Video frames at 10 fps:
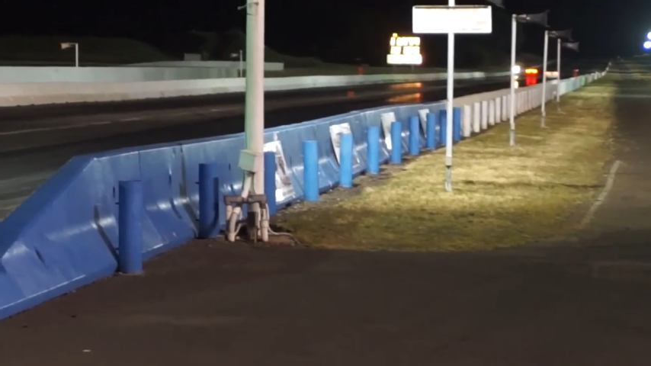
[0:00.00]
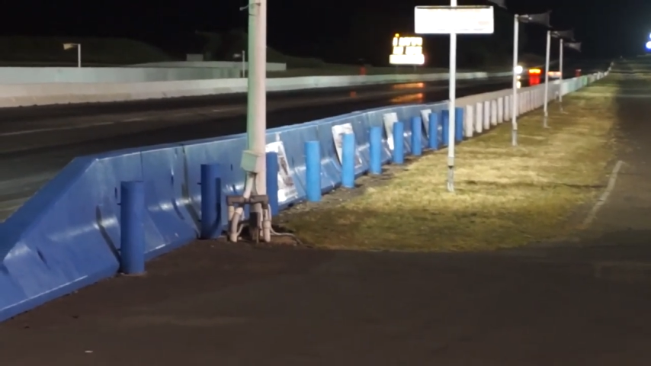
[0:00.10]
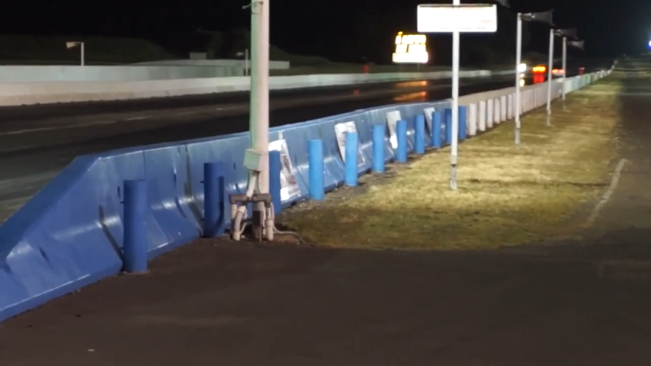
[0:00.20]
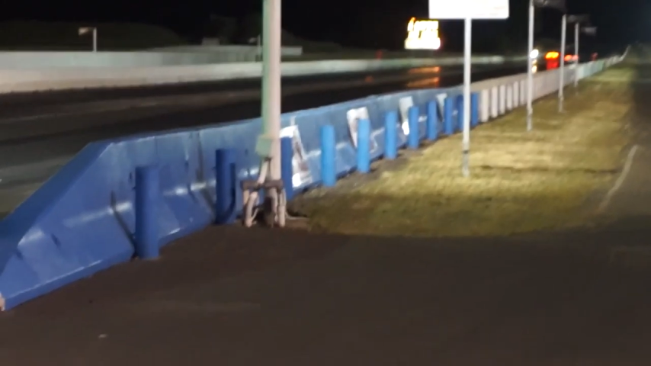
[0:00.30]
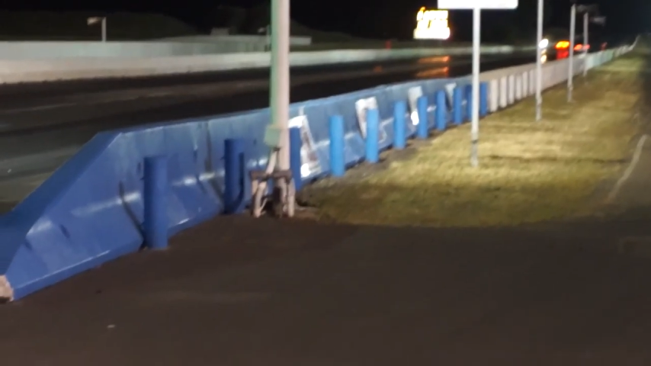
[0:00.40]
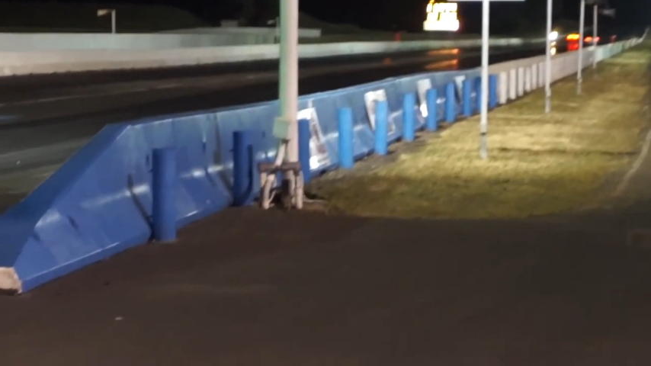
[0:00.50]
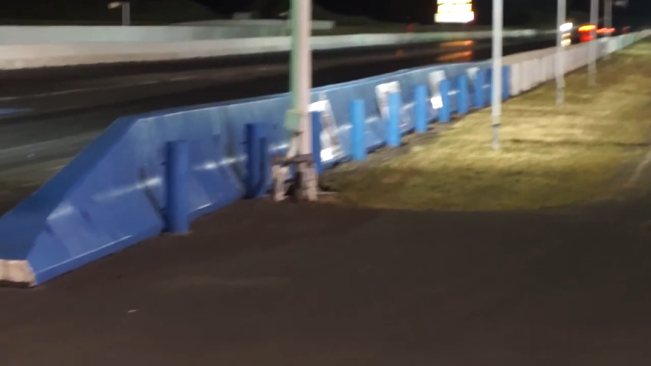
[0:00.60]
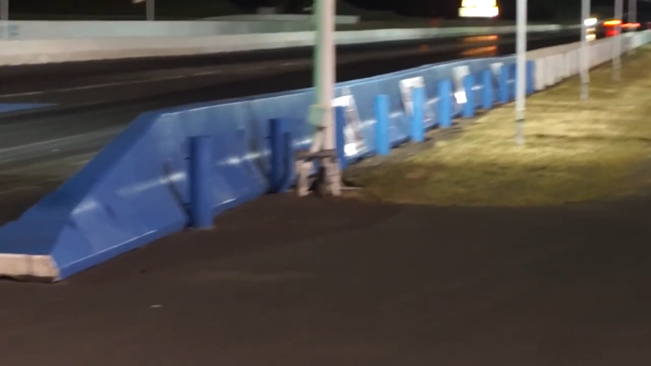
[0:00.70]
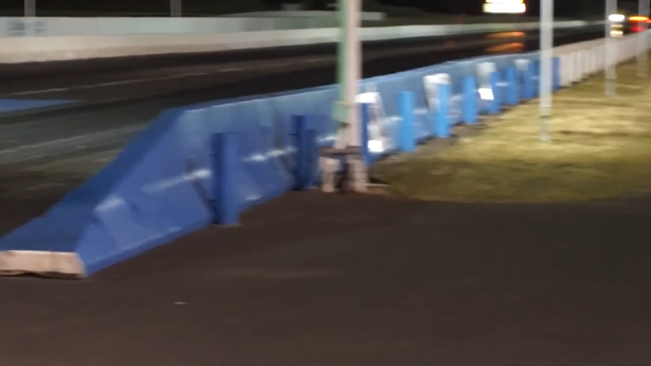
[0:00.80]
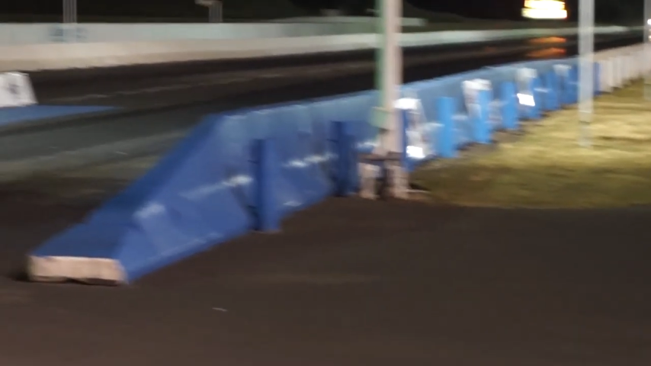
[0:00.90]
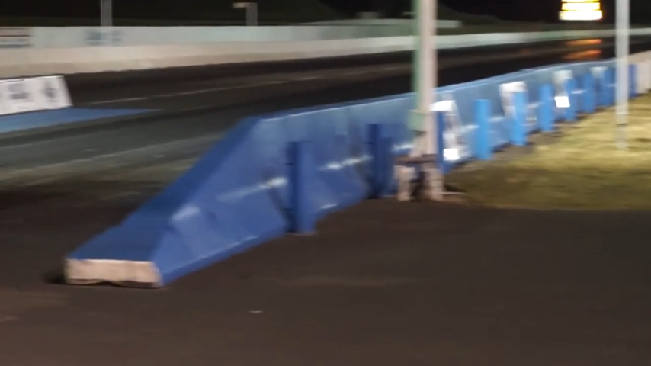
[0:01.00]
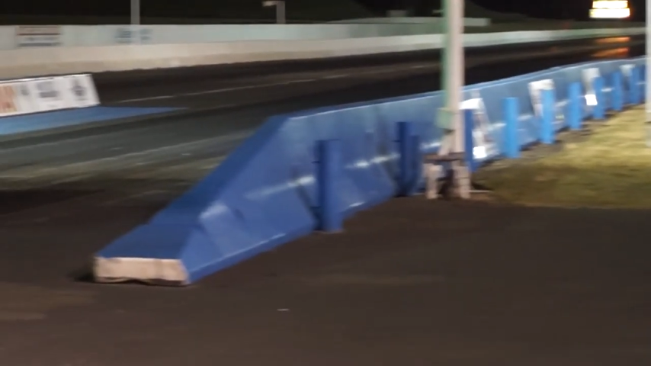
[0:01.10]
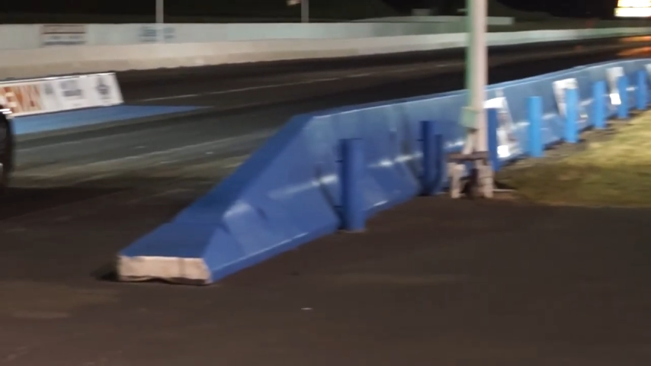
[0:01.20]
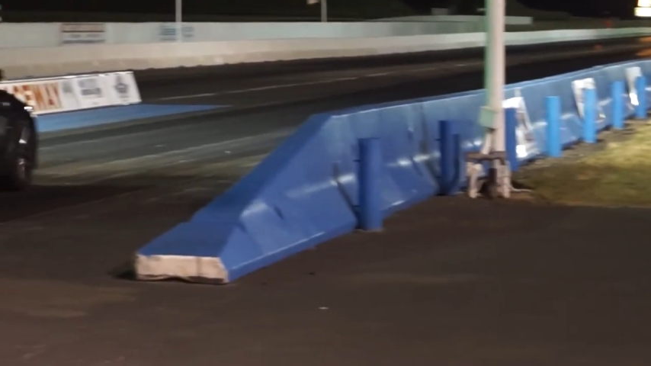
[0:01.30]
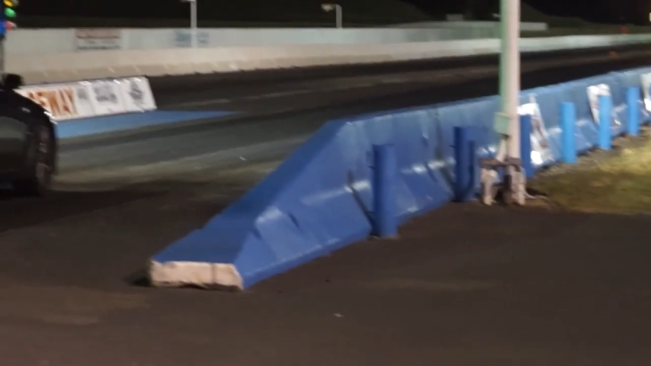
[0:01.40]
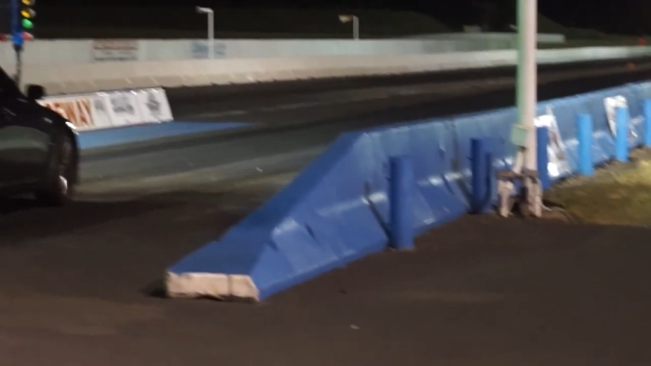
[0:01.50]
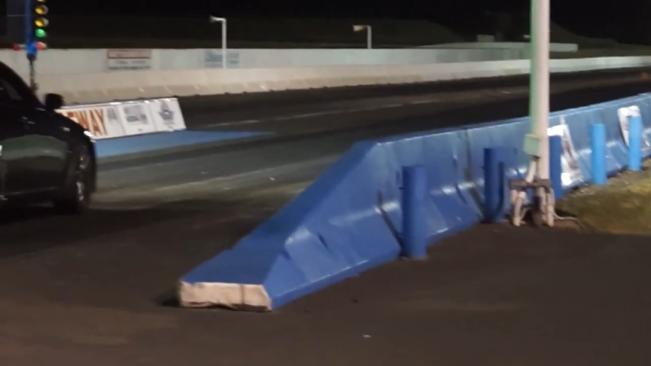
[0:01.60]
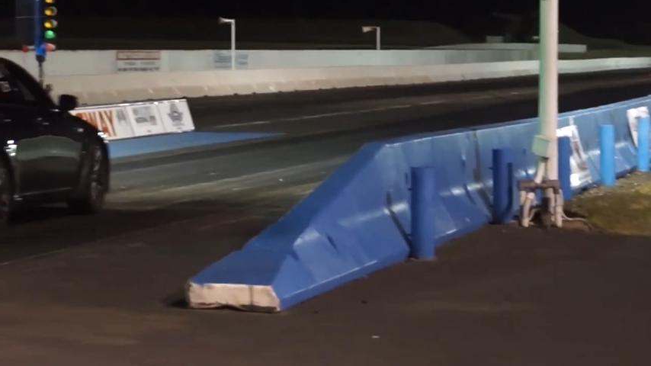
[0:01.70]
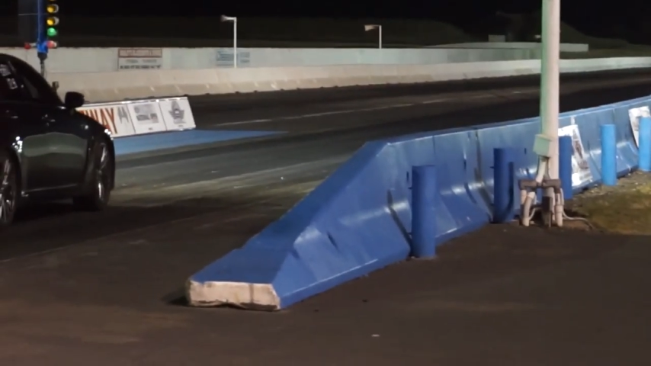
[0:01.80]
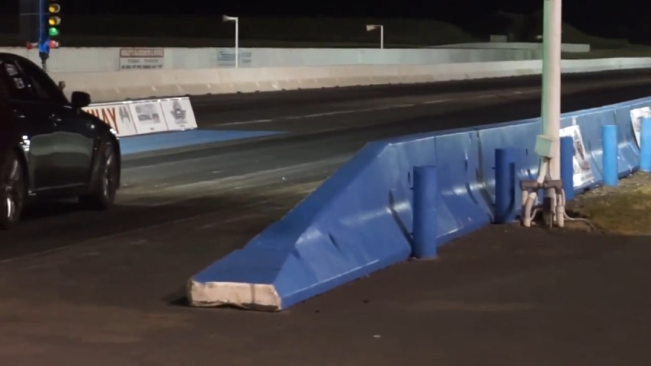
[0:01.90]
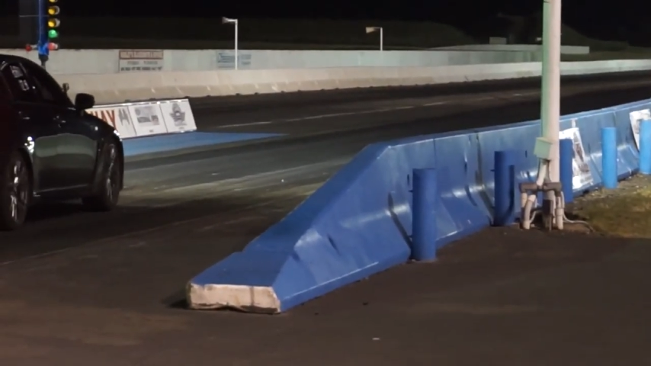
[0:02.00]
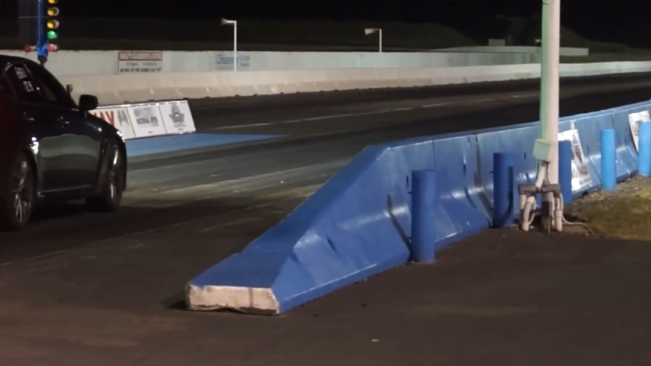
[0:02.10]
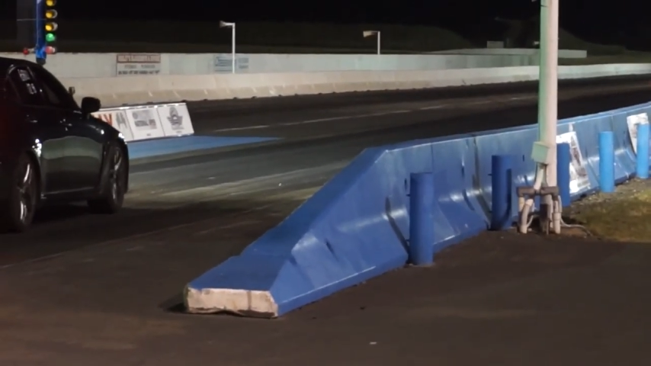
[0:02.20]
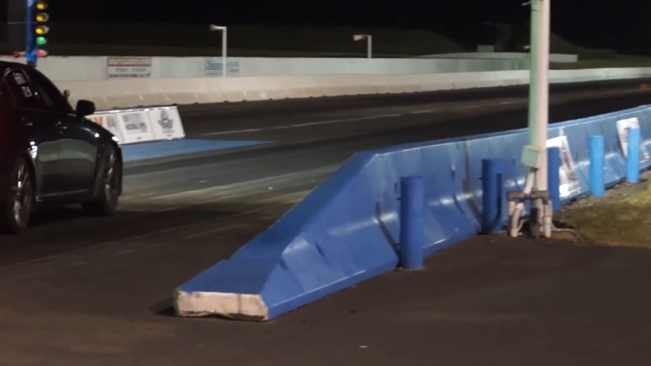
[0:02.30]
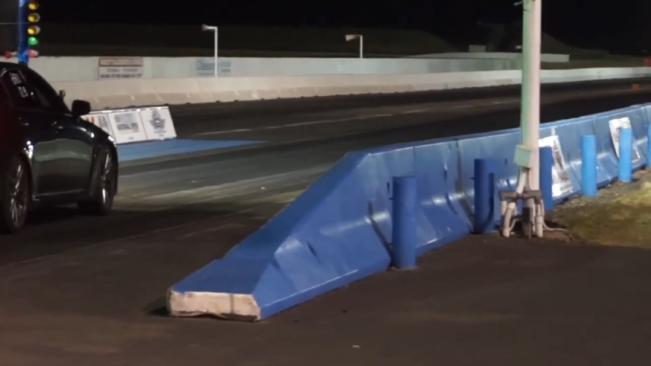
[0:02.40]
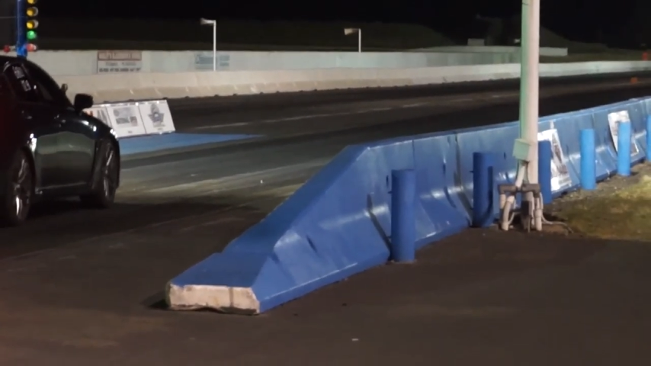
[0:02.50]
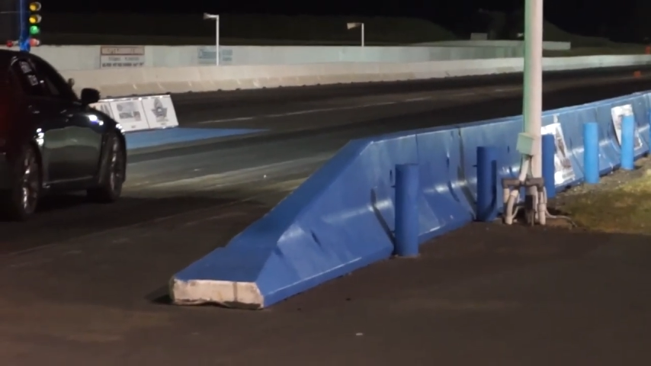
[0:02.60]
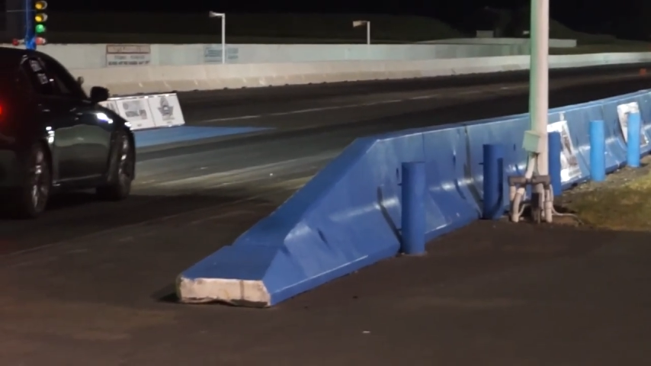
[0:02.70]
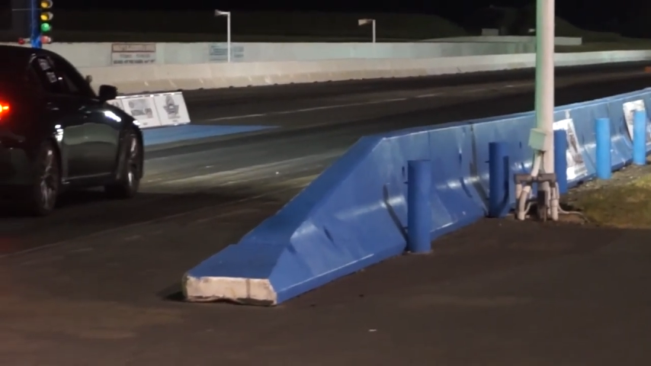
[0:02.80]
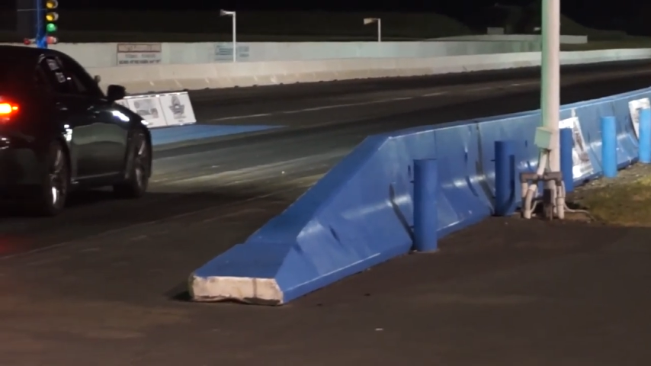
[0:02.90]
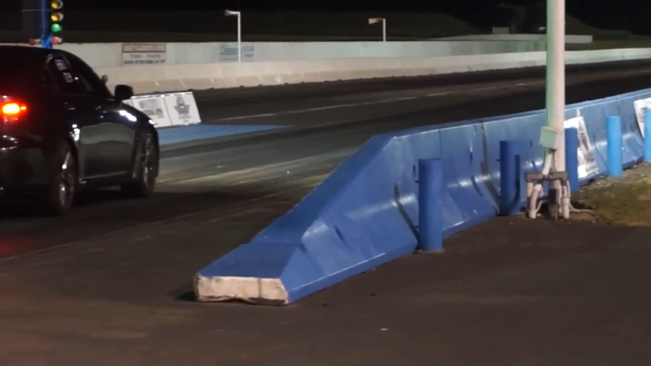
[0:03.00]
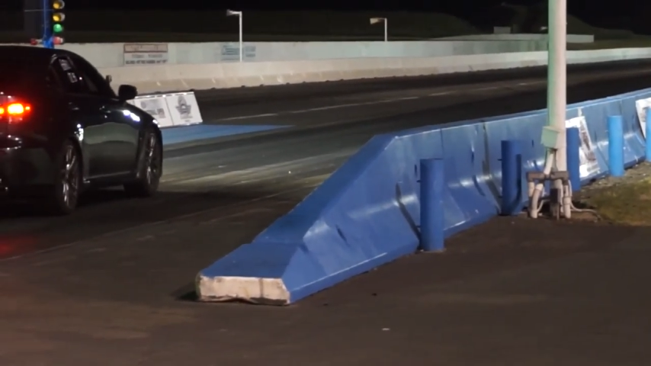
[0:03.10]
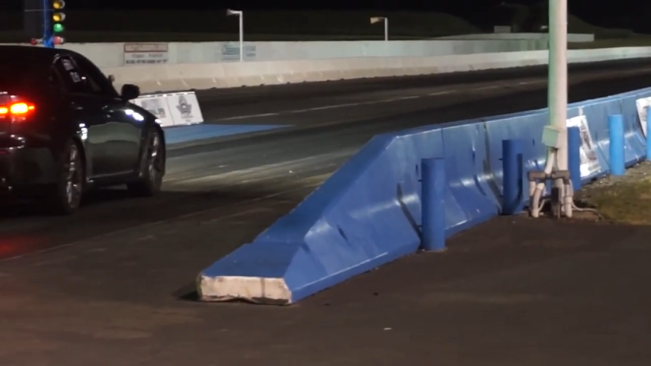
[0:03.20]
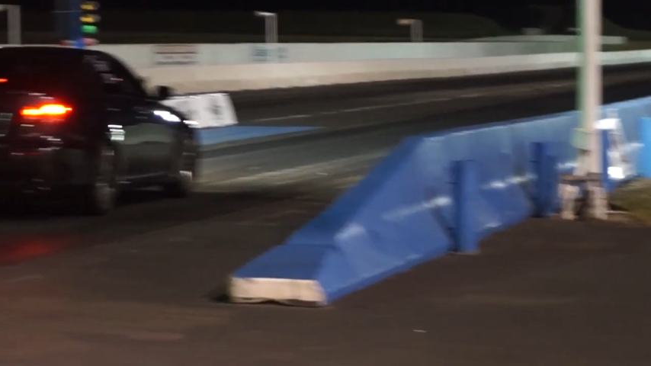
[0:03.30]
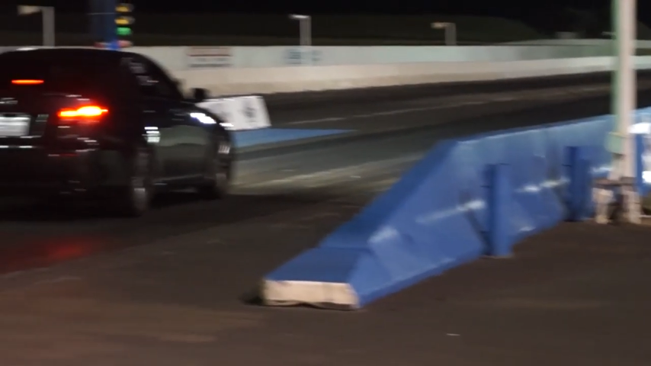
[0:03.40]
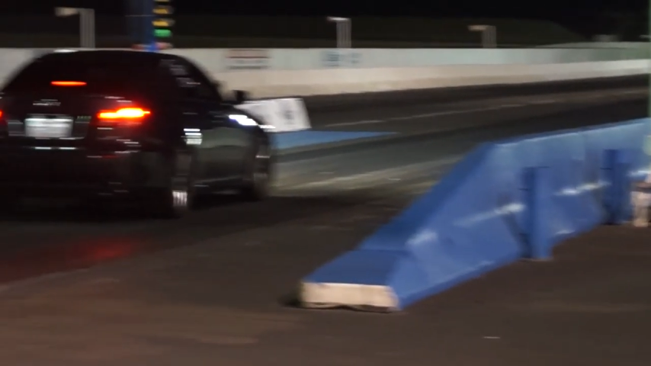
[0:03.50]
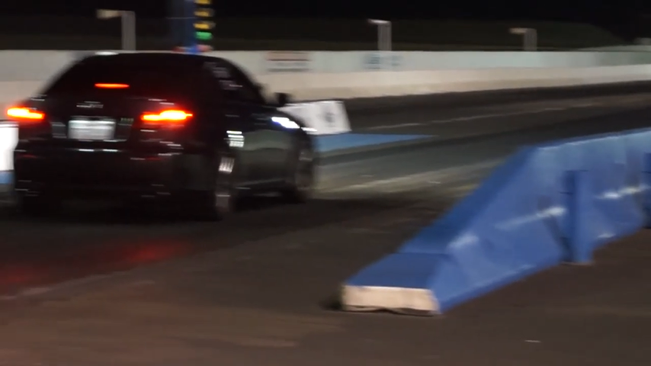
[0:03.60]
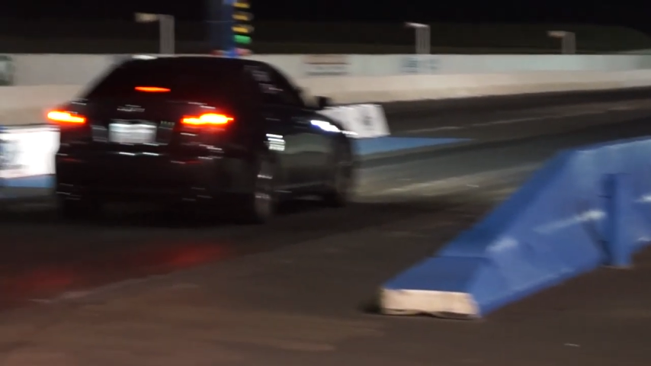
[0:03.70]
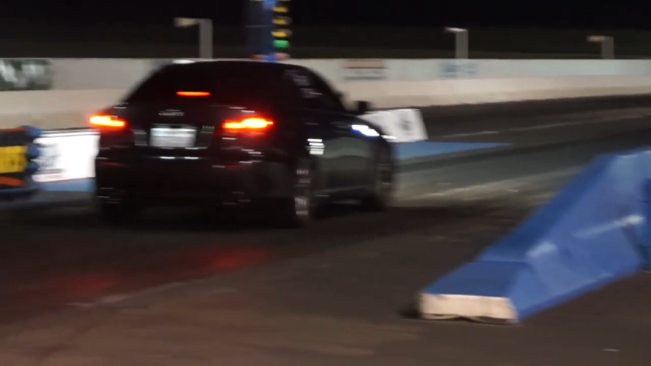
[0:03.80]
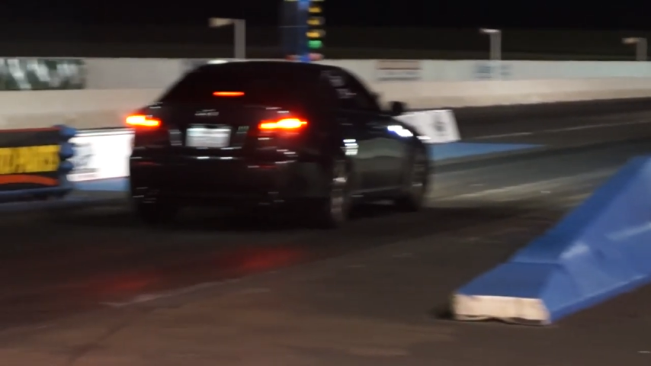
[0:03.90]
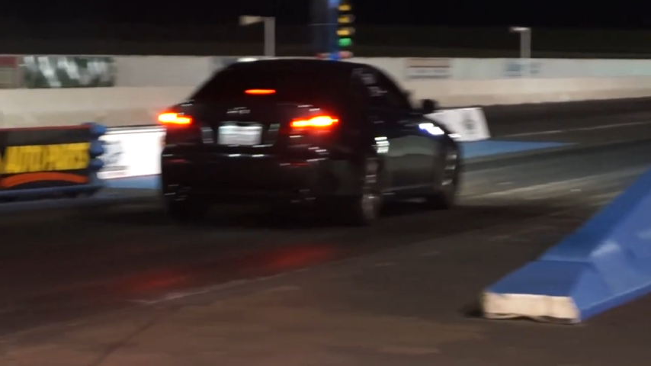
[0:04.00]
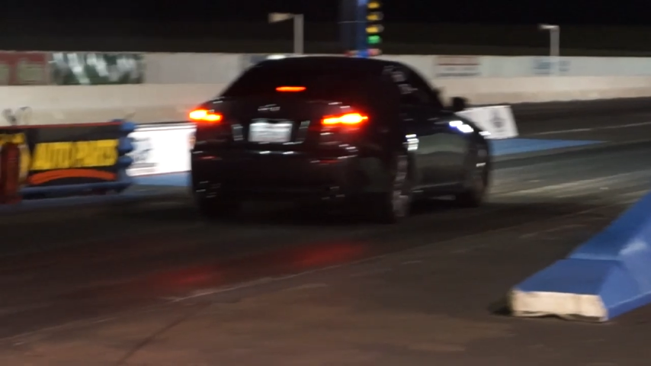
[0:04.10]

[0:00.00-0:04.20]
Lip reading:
[unreadable: no face in view]